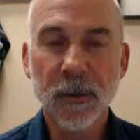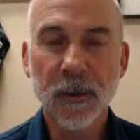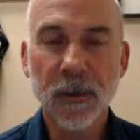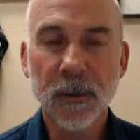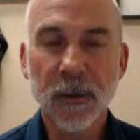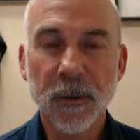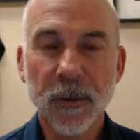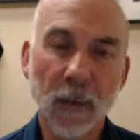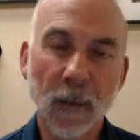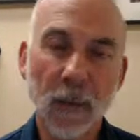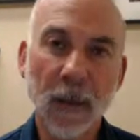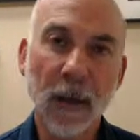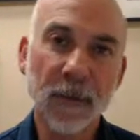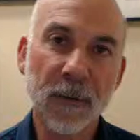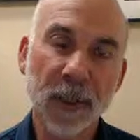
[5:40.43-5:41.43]
to a point
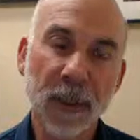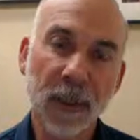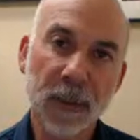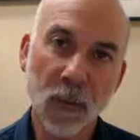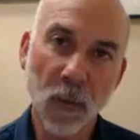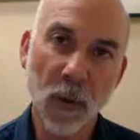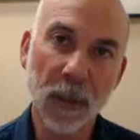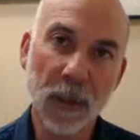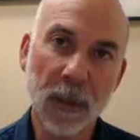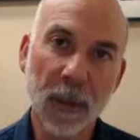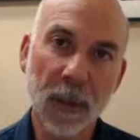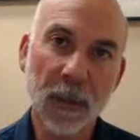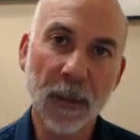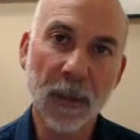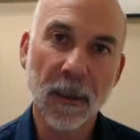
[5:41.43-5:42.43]
where everything is
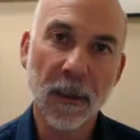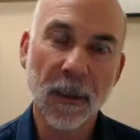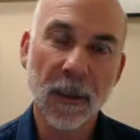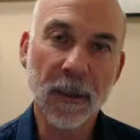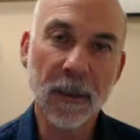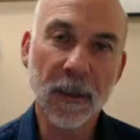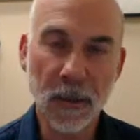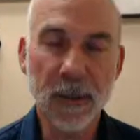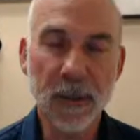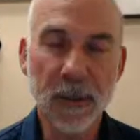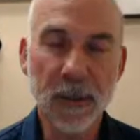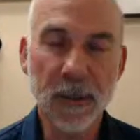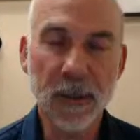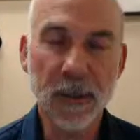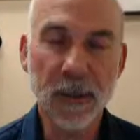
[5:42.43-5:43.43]
working as good as
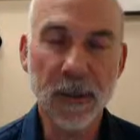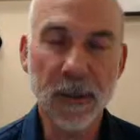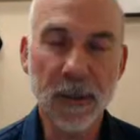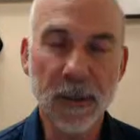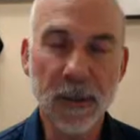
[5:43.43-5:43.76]
it can.